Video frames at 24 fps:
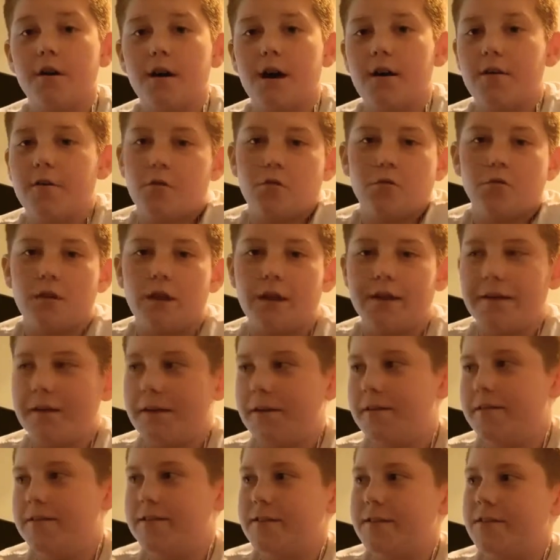I don't like a
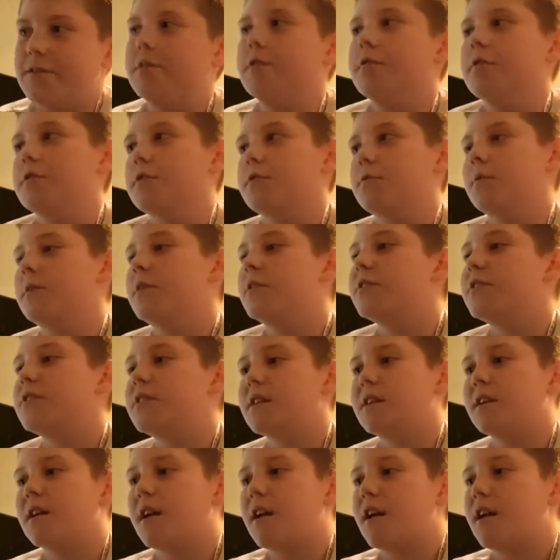Nintendo Switch,
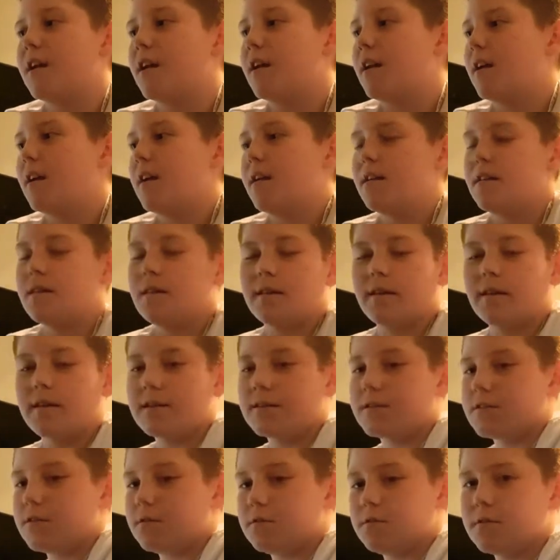like,
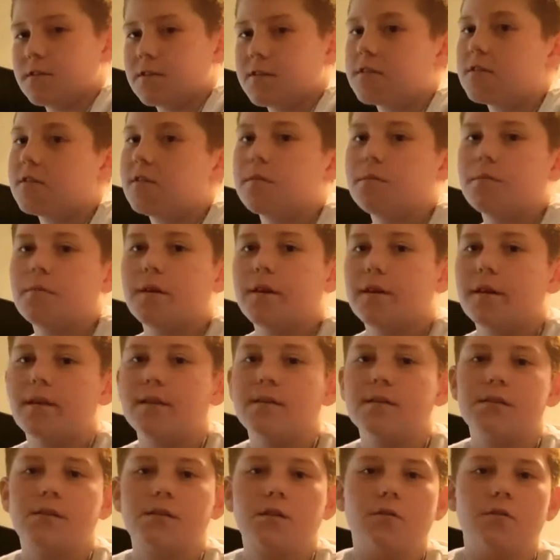as soon as I start playing
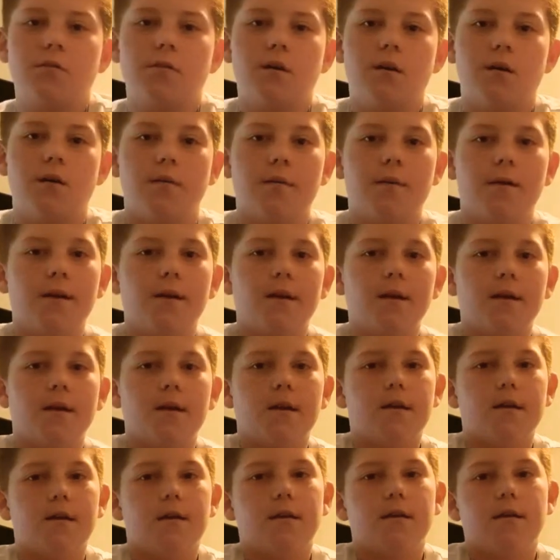it. So,
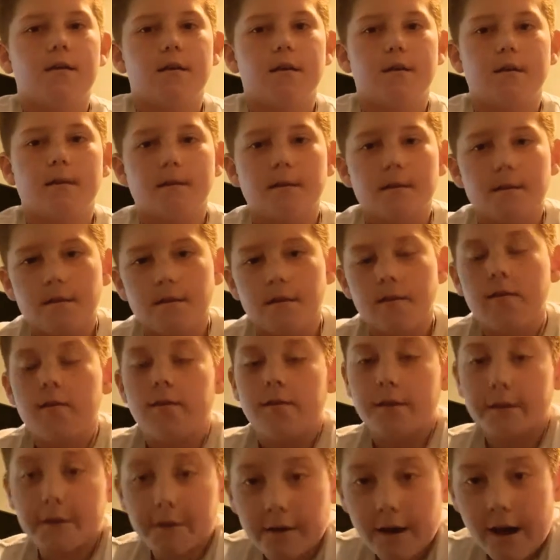
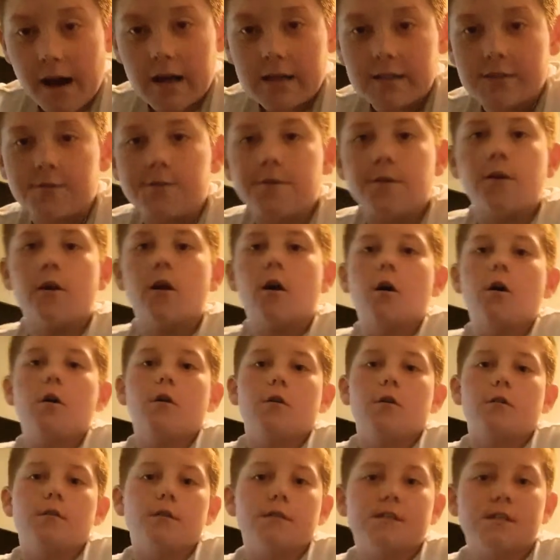thank you guys for
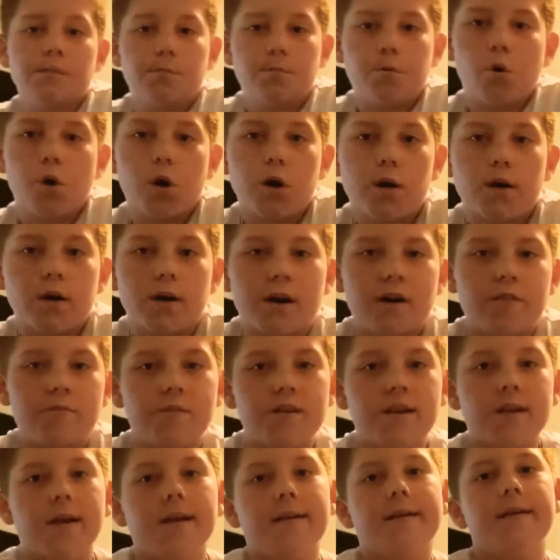all the support I've
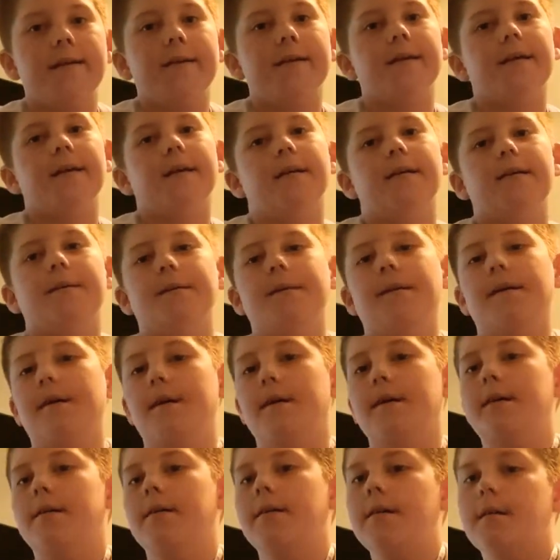been getting, and
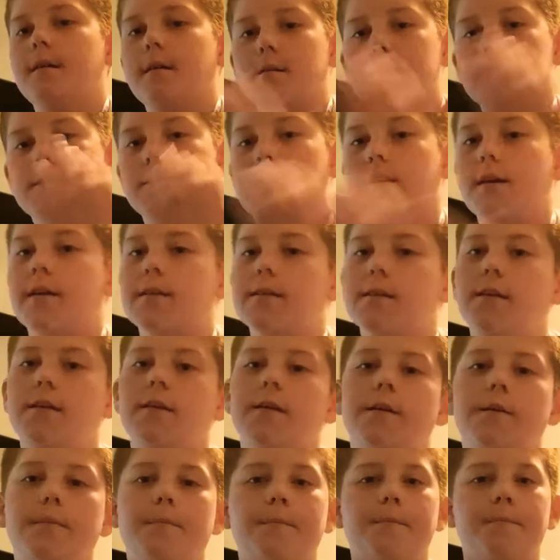I'll see you guys
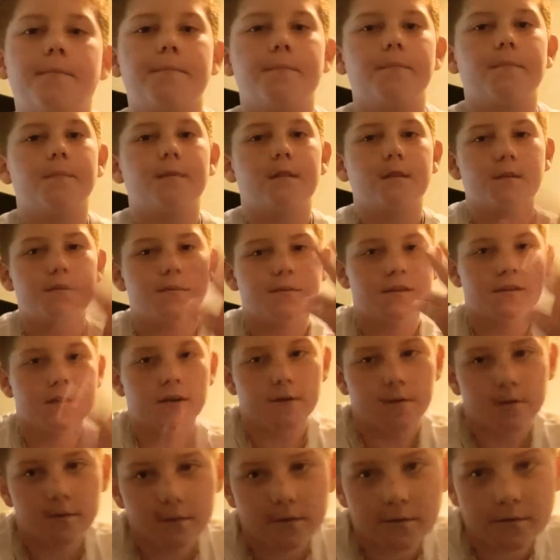later. Peace
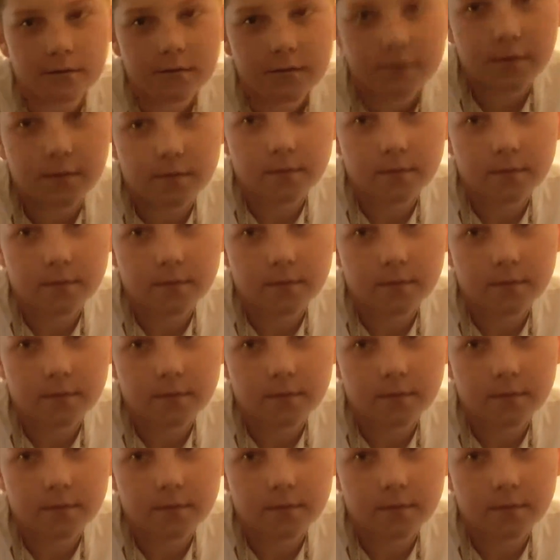out.